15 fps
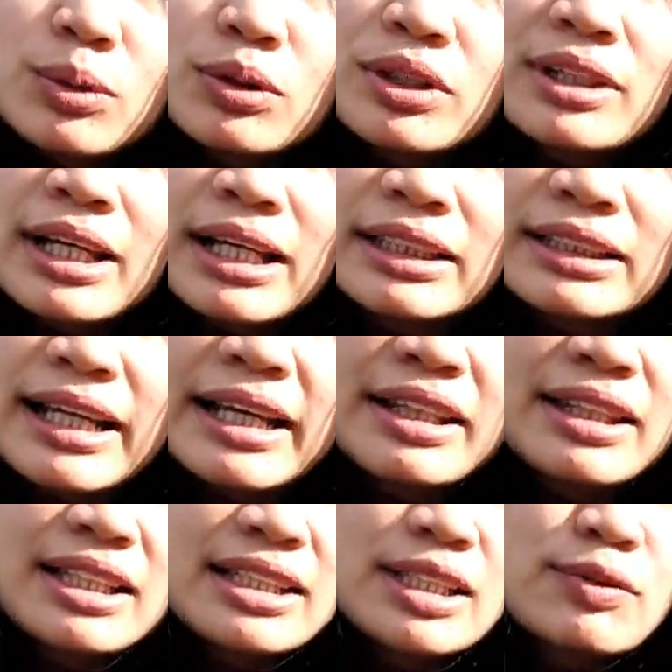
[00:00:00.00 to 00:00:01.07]
Look at that. I
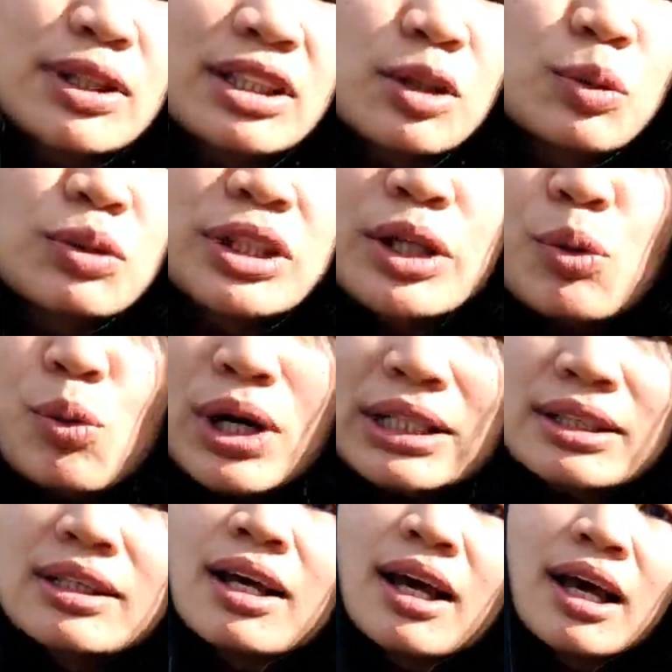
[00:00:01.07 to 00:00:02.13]
think this one only
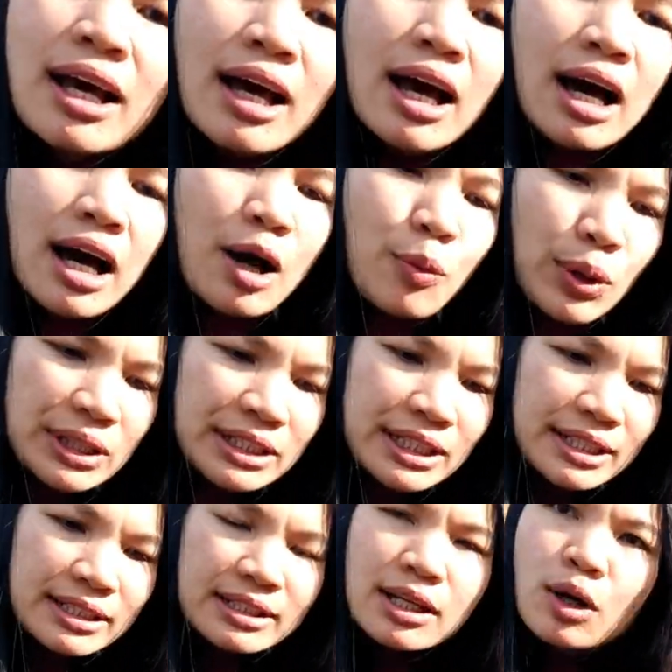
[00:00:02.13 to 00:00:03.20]
1
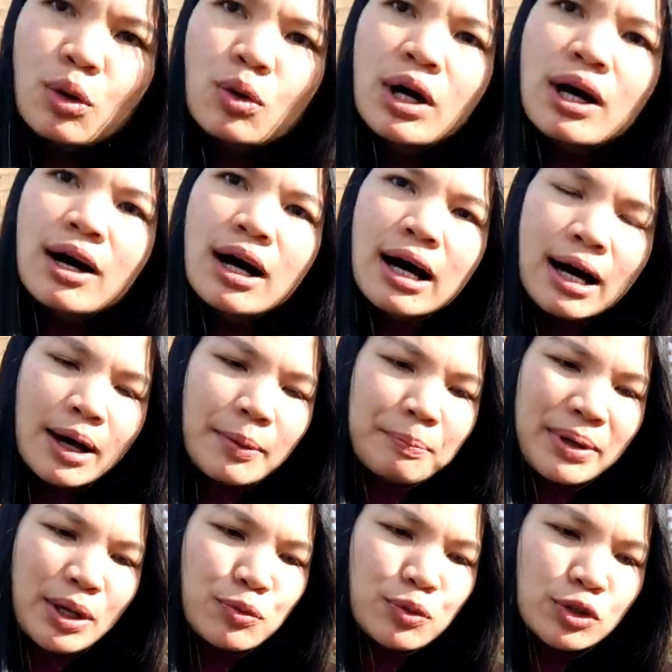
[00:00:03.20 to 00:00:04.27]
year old
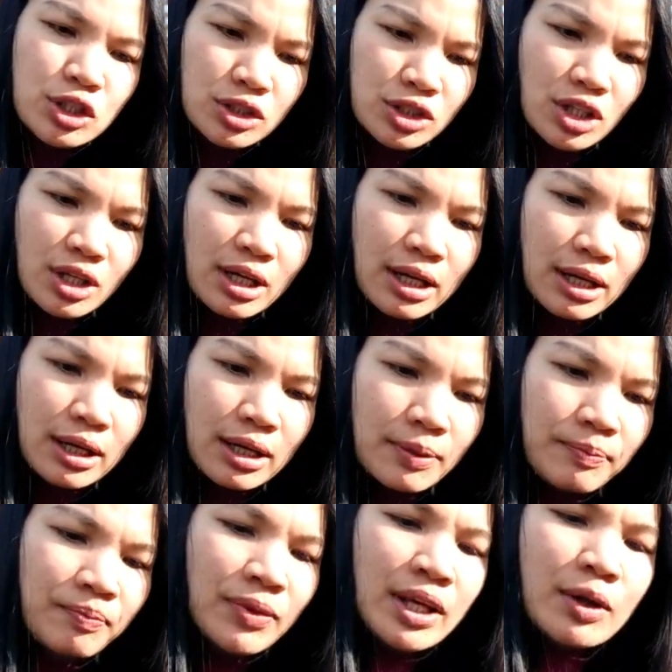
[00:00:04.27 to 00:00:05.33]
bare-rooted
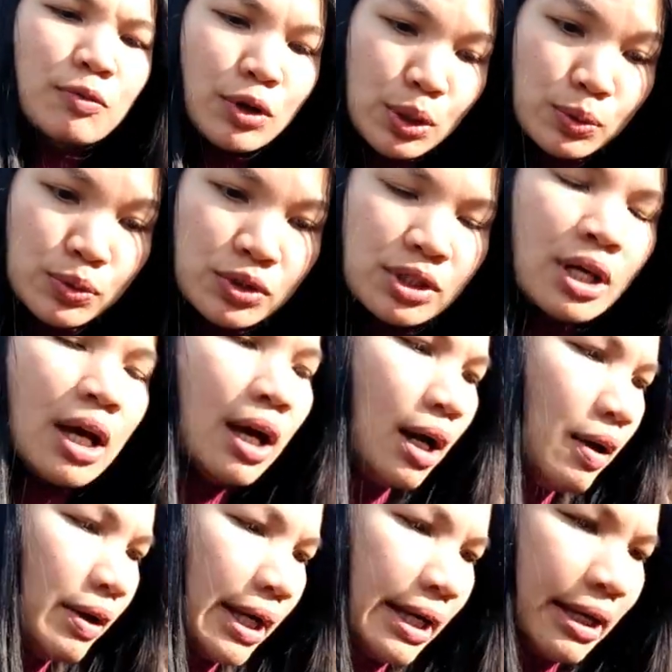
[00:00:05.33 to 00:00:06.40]
rose.
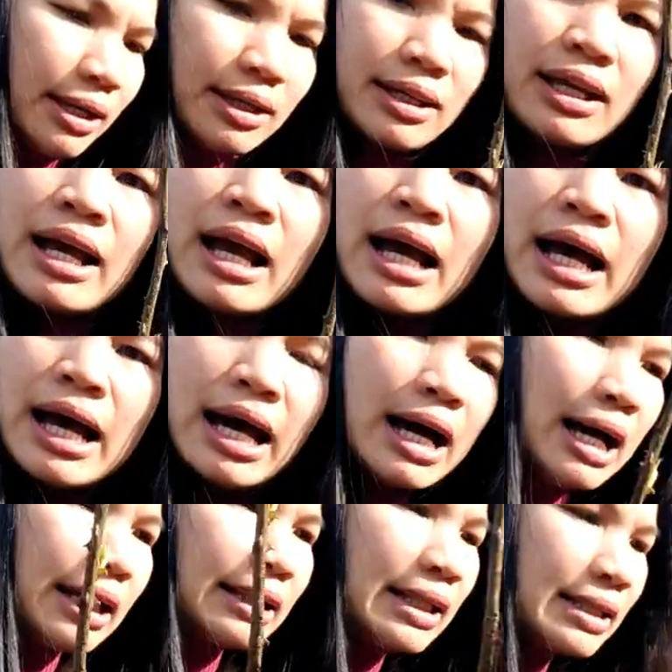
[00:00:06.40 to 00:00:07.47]
Okay.
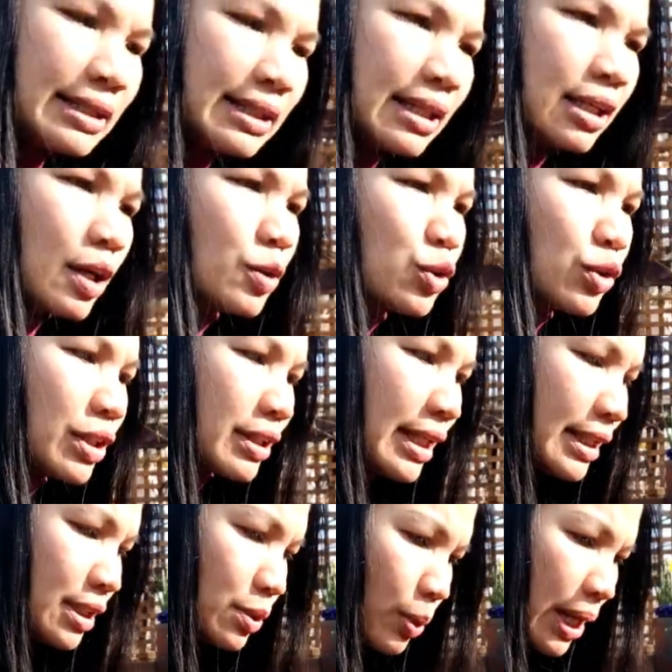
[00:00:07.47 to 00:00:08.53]
Let's go to the
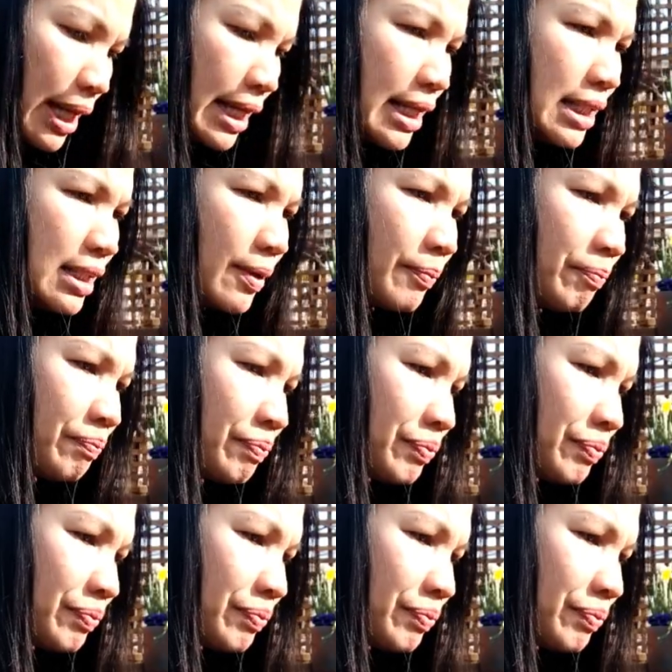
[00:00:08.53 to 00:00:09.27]
next one.